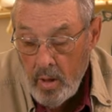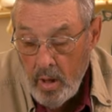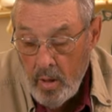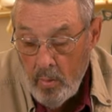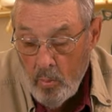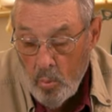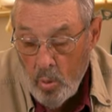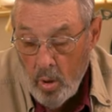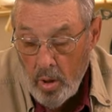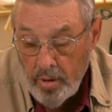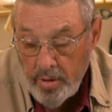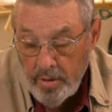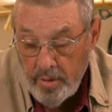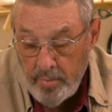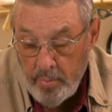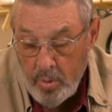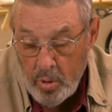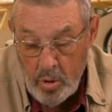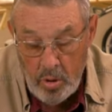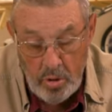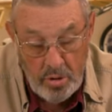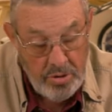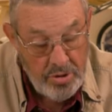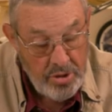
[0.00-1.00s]
And one of the
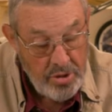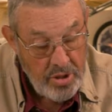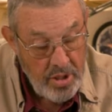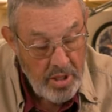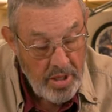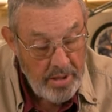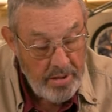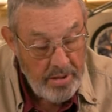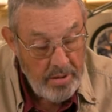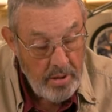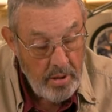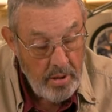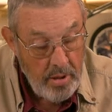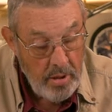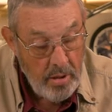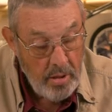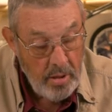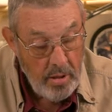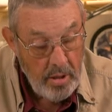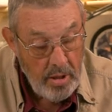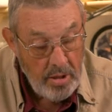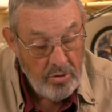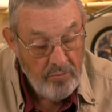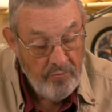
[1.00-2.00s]
birds that
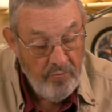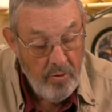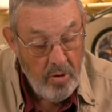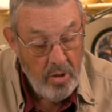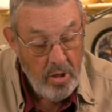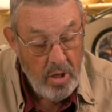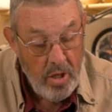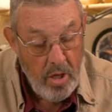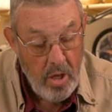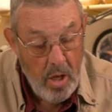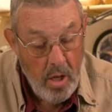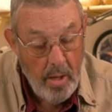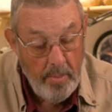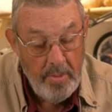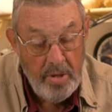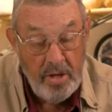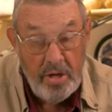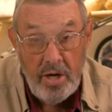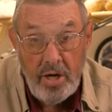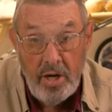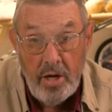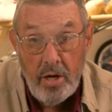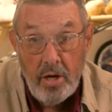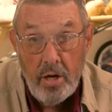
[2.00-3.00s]
is very
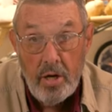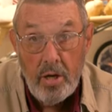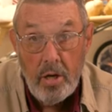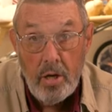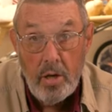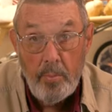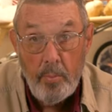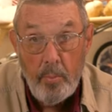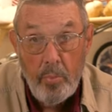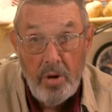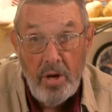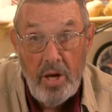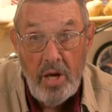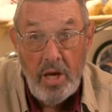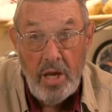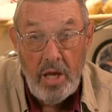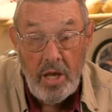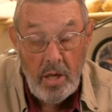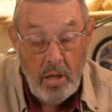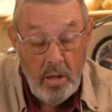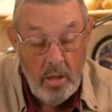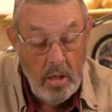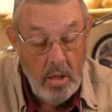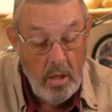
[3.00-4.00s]
common here
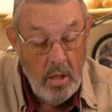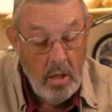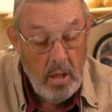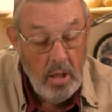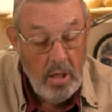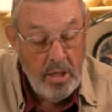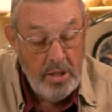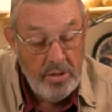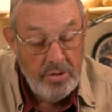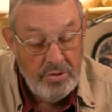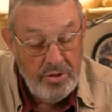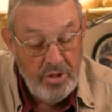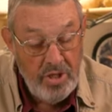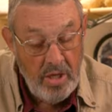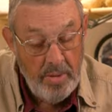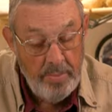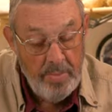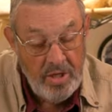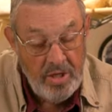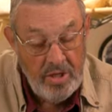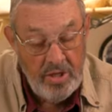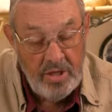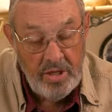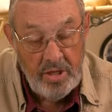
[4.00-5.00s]
breeding is
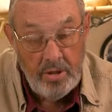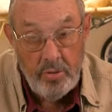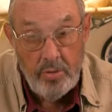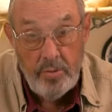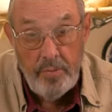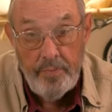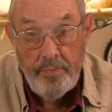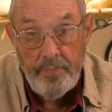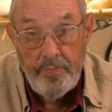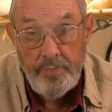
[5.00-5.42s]
cinnamon teal.